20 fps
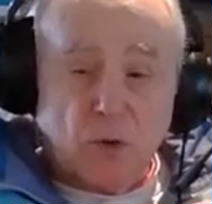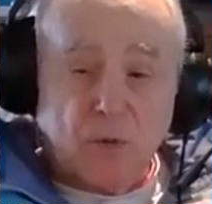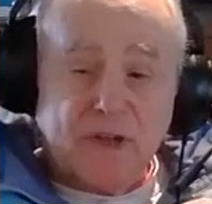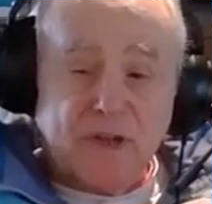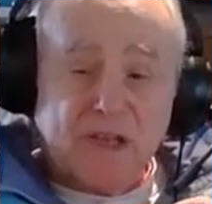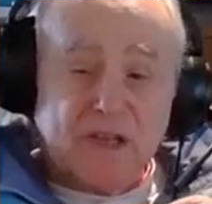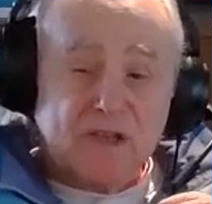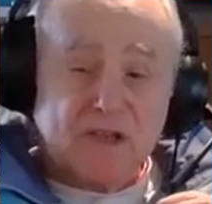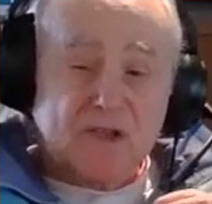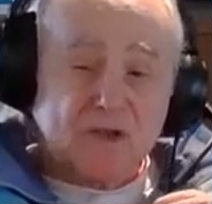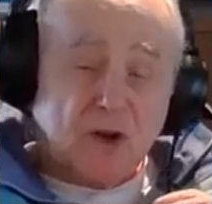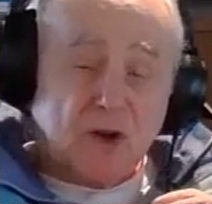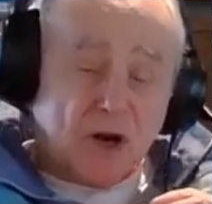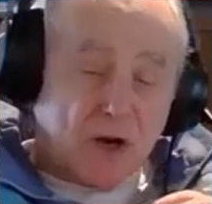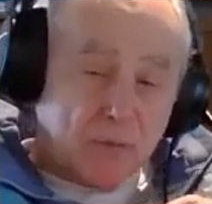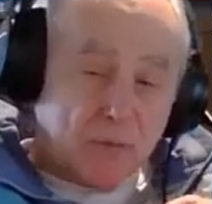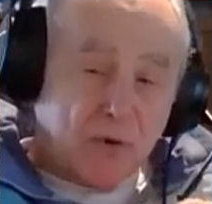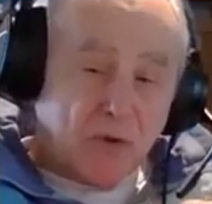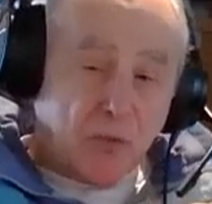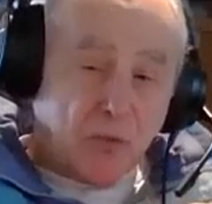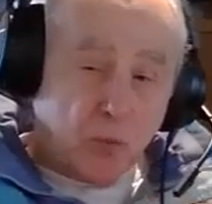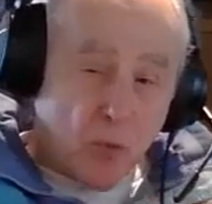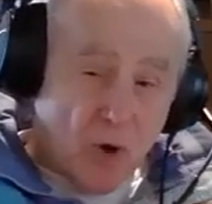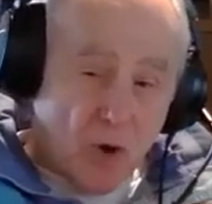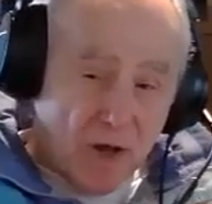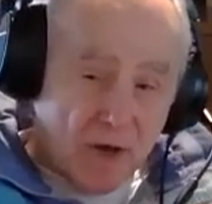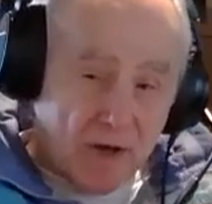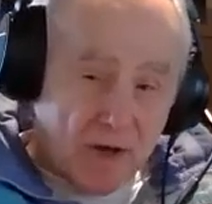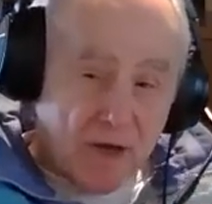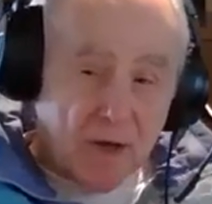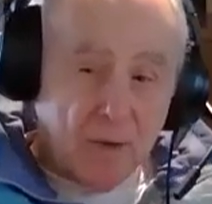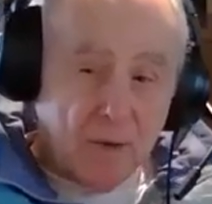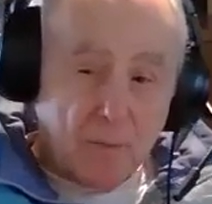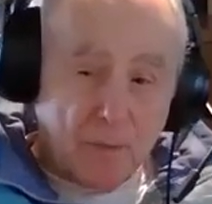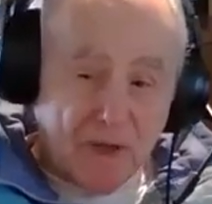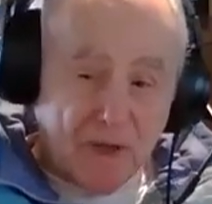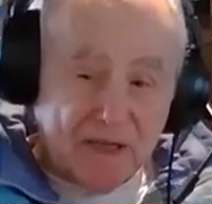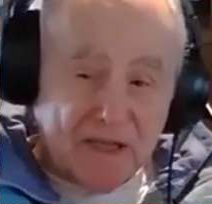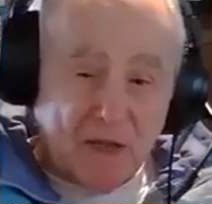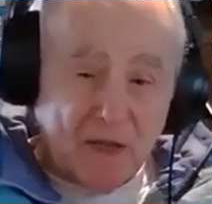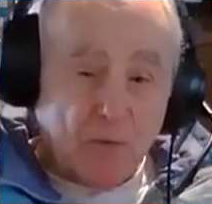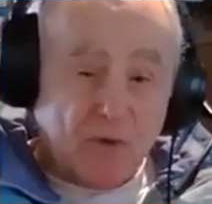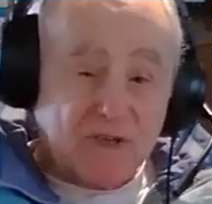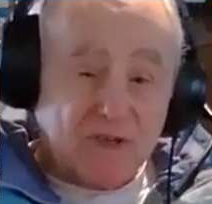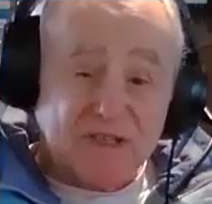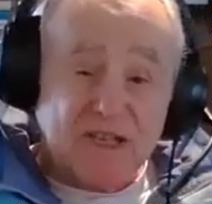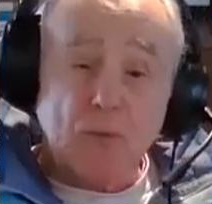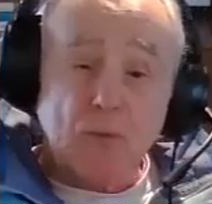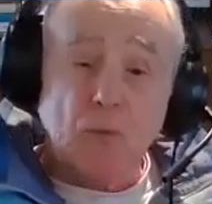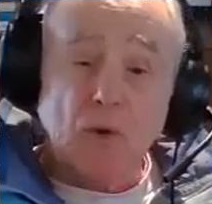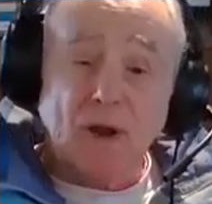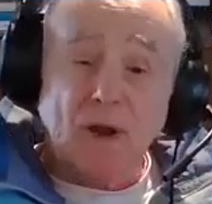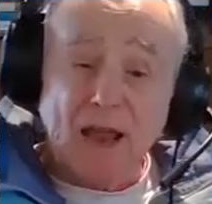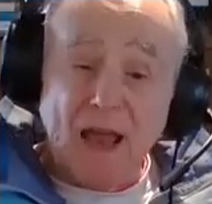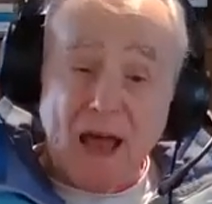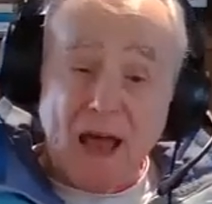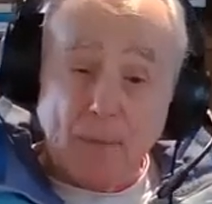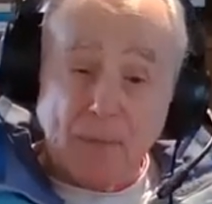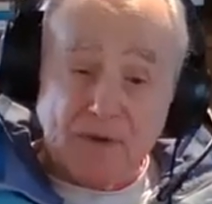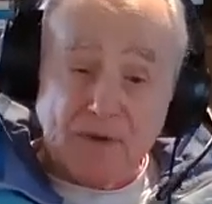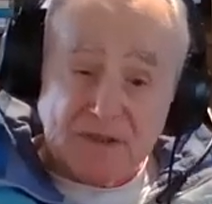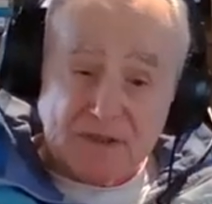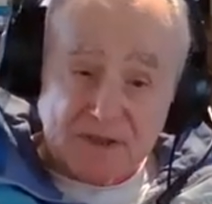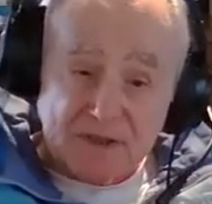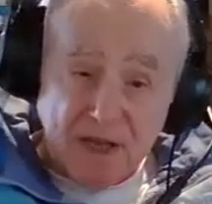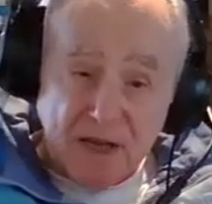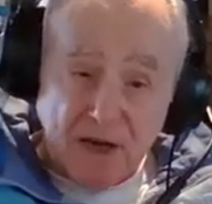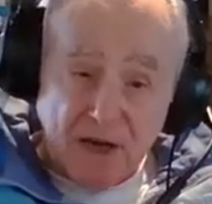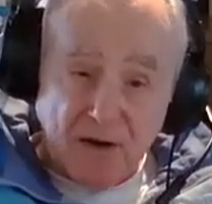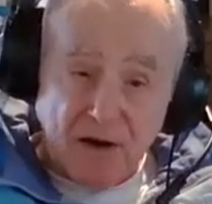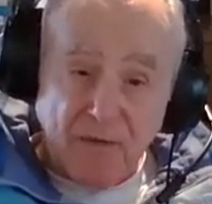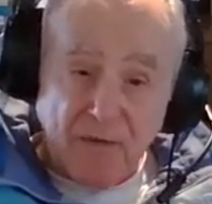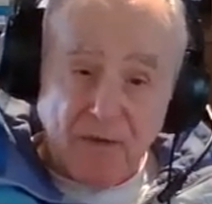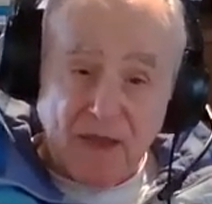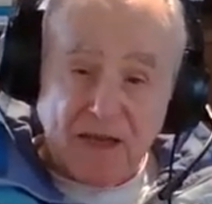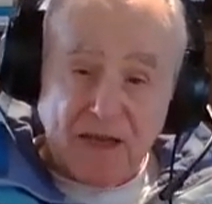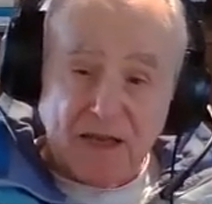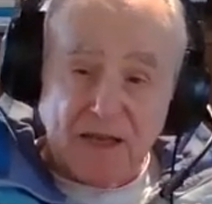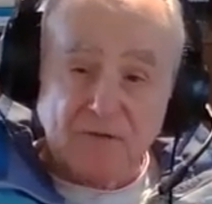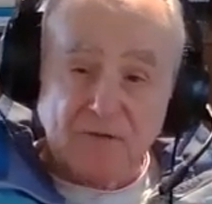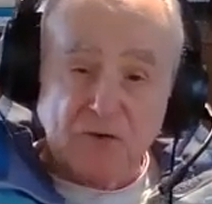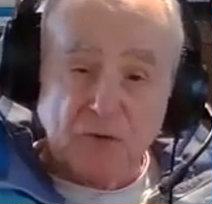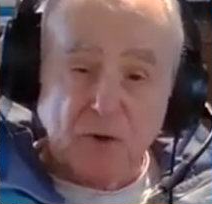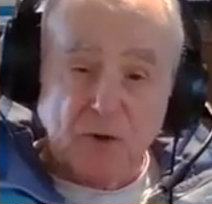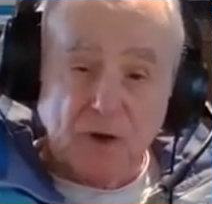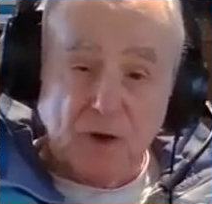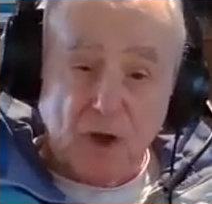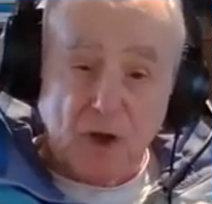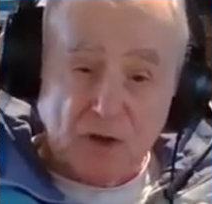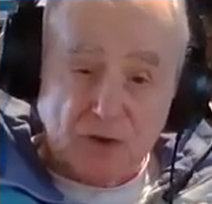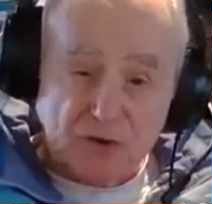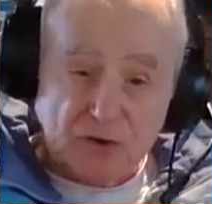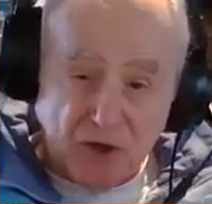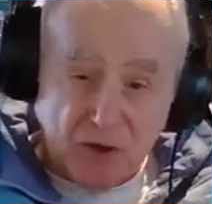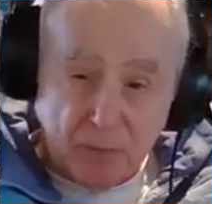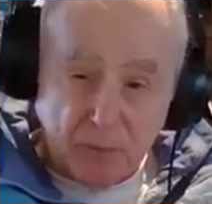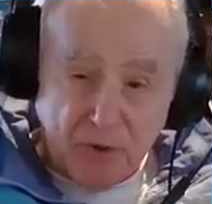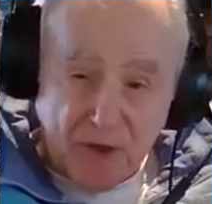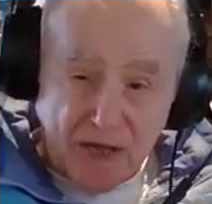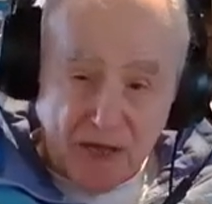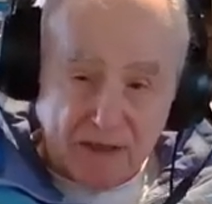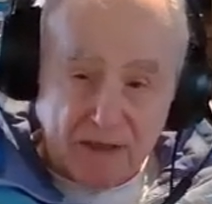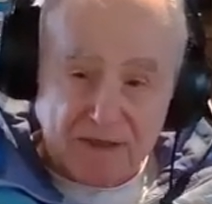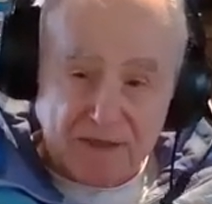we get started with one biggie, we see what happens there, and that gives you a launching pad.